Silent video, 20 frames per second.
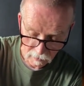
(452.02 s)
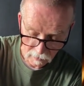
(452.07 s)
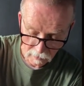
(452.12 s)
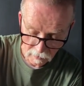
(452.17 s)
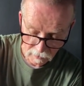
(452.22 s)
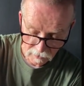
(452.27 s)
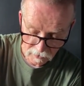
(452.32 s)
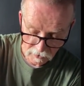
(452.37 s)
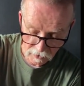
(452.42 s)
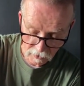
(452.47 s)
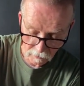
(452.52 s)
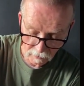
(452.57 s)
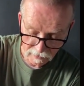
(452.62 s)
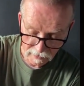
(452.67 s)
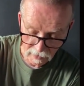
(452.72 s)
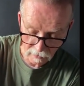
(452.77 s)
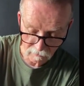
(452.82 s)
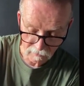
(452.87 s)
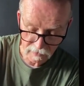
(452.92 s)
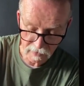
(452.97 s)
screw it
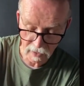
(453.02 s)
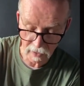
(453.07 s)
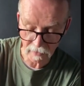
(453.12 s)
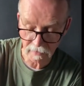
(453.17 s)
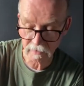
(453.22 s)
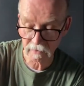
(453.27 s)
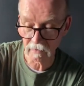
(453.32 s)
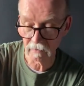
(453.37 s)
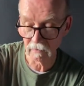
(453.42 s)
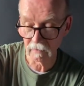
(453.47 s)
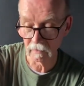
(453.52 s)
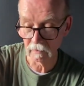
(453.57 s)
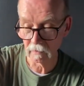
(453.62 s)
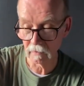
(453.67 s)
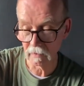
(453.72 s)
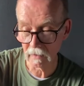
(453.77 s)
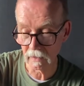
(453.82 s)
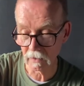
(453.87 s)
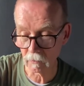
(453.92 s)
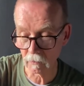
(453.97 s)
down tight.
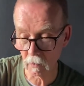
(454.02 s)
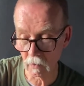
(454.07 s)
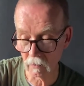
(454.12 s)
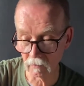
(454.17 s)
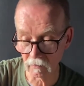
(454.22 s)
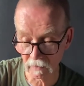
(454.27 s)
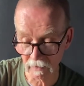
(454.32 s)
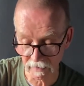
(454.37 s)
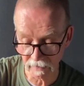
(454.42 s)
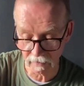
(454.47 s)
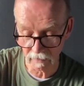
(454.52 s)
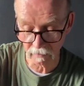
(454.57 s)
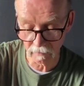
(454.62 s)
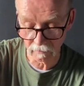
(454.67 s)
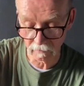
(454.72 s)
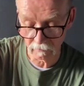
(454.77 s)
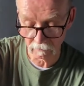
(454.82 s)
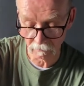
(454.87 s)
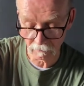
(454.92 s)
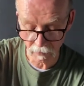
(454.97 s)
It won't leak,
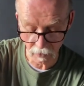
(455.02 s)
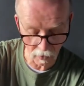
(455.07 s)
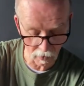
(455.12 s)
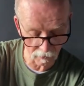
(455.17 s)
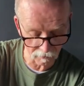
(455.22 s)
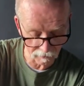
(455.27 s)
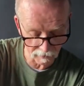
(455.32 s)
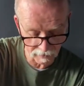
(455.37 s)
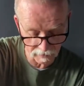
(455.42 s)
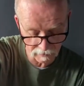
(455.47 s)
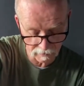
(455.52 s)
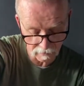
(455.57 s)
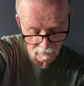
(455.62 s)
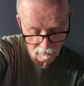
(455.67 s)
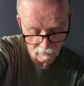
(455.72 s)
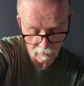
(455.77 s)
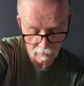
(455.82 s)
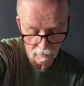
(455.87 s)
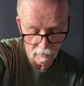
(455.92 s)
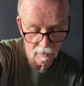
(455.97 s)
perfect.
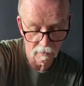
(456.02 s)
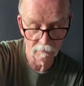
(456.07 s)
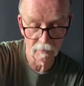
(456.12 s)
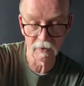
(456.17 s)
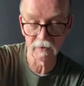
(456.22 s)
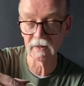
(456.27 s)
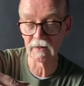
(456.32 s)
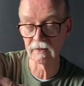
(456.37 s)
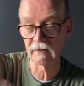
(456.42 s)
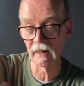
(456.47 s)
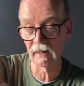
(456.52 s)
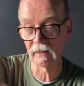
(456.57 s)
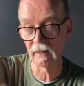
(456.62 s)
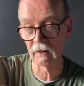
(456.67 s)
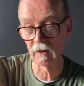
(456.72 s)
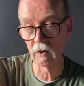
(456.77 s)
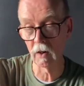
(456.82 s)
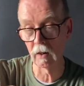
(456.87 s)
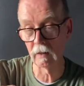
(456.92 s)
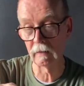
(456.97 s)
Put the second
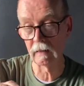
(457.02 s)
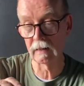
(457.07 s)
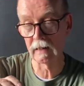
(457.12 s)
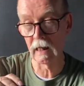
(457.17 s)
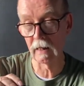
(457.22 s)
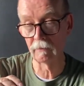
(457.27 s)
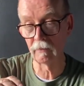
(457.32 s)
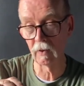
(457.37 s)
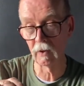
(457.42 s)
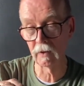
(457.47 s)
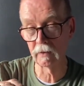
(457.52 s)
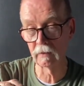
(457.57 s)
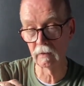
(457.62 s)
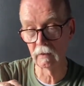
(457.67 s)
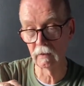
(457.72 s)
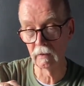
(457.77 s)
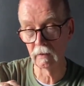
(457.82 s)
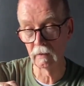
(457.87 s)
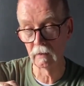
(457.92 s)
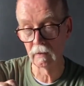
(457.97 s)
cap on,
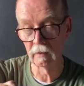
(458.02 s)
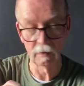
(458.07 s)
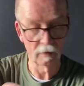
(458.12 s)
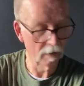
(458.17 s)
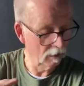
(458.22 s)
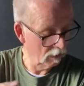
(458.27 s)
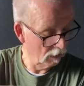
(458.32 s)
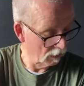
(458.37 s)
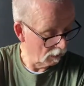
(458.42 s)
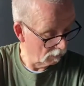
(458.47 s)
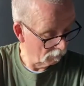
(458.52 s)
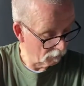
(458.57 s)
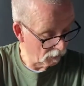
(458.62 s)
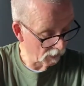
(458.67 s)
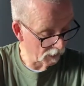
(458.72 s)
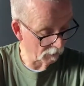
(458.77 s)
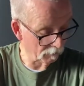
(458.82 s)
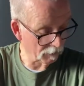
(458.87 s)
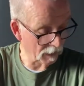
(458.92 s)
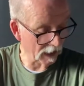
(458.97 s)
put
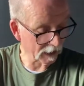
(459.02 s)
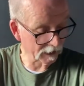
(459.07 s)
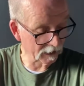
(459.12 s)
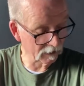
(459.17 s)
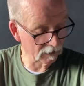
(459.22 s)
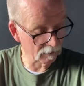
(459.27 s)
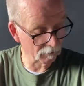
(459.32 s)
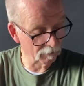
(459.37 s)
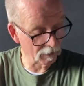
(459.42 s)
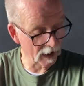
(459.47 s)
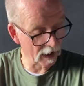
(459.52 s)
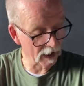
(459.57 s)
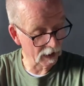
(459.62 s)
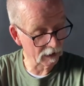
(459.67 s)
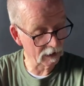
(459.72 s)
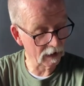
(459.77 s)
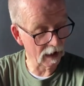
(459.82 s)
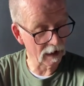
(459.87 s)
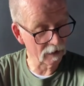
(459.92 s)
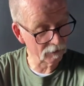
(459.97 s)
it back in the
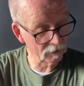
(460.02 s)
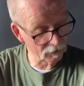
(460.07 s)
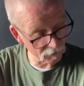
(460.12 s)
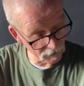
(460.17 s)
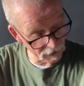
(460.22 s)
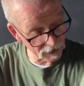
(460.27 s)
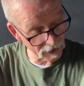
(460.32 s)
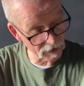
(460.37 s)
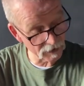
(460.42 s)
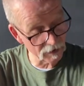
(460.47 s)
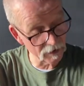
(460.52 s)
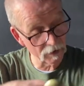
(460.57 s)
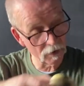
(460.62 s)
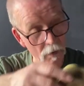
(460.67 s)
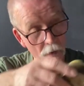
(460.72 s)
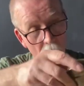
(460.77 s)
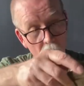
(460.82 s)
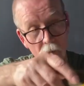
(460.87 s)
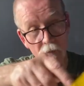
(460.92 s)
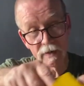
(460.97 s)
bag. And the reason you
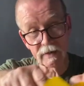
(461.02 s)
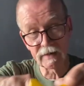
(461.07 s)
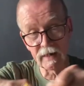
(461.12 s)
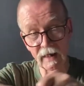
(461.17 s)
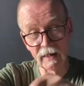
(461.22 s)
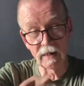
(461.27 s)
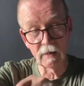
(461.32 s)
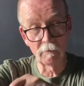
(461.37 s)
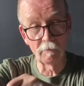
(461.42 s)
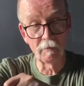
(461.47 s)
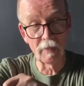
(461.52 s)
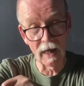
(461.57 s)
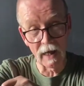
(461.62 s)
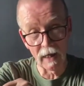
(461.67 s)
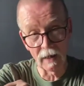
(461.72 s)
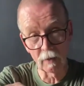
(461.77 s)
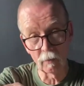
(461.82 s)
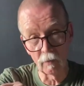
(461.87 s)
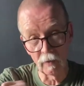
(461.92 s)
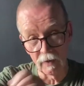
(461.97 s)
always take a
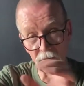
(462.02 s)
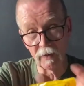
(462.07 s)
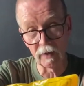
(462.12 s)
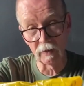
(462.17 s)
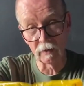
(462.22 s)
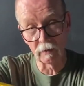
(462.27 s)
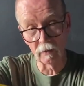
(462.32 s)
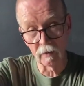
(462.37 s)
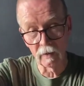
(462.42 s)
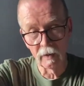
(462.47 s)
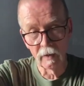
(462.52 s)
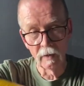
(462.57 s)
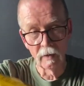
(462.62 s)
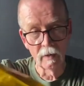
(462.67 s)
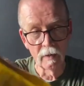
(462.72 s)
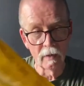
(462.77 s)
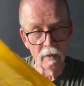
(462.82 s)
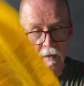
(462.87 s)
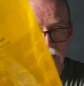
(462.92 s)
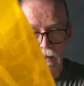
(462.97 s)
bag with you
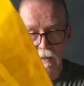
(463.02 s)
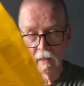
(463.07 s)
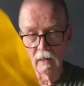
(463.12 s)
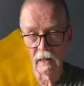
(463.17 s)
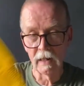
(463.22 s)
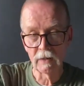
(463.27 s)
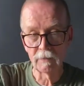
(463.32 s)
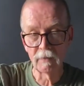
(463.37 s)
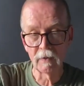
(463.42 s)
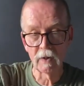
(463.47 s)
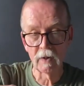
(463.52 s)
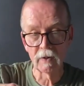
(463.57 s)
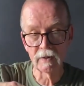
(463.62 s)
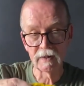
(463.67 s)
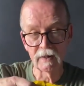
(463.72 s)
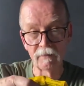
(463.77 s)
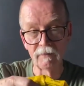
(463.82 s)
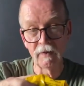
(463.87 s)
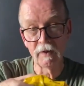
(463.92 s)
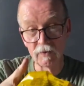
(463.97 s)
is because
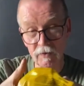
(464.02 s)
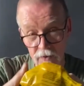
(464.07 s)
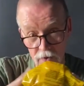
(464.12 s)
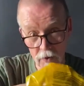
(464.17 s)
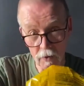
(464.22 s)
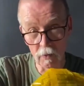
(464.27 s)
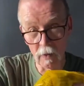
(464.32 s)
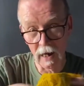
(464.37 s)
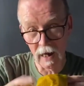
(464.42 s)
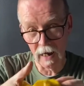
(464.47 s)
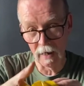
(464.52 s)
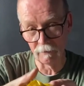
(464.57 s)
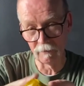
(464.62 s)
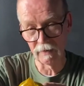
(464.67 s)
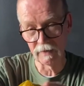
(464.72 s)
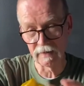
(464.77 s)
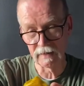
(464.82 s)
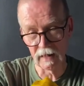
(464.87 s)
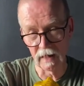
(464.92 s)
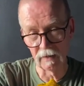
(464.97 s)
if you do
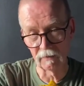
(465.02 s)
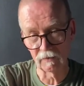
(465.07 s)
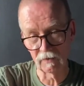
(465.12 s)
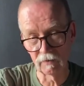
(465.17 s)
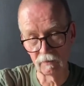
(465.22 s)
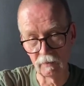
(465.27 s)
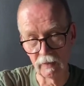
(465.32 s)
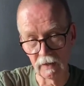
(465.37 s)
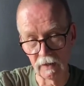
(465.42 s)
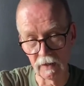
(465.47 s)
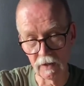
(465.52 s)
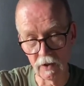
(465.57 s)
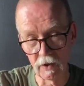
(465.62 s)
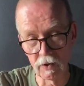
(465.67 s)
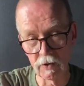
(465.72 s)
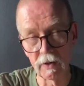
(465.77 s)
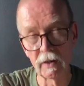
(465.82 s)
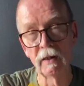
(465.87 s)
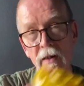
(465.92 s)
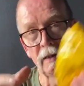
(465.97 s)
happen to have spillage,
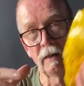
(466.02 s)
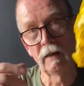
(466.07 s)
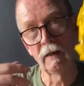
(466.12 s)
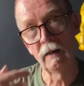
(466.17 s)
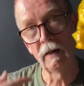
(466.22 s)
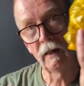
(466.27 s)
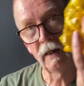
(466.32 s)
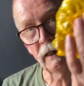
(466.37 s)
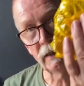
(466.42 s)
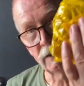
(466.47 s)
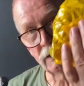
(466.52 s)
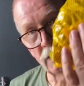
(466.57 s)
it